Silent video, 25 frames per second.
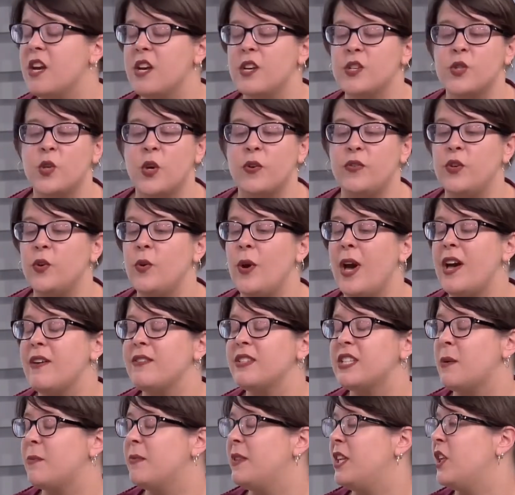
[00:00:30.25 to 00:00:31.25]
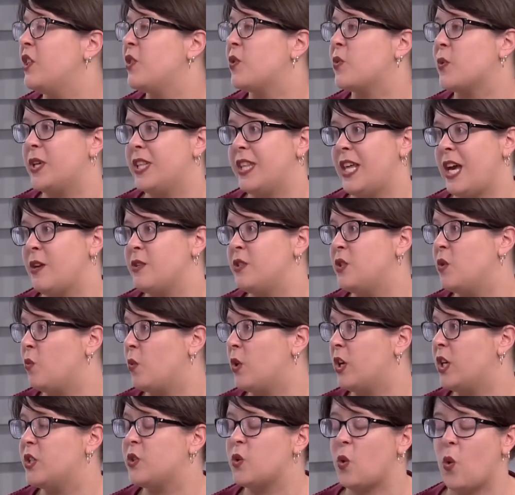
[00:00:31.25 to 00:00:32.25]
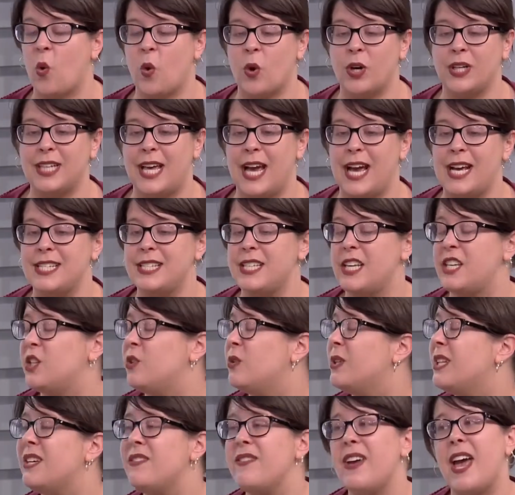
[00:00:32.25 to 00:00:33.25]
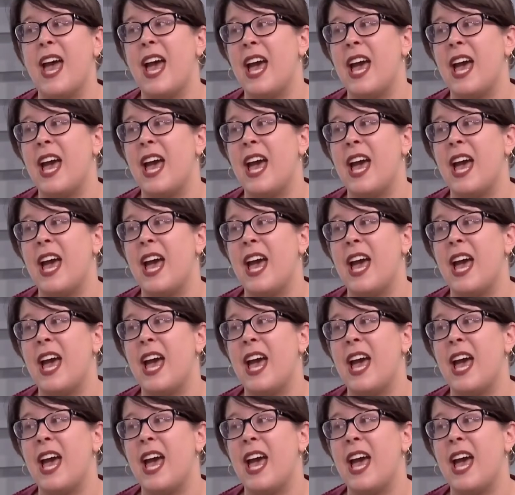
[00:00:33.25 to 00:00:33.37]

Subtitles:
So if you have something 3,000 words or less and you live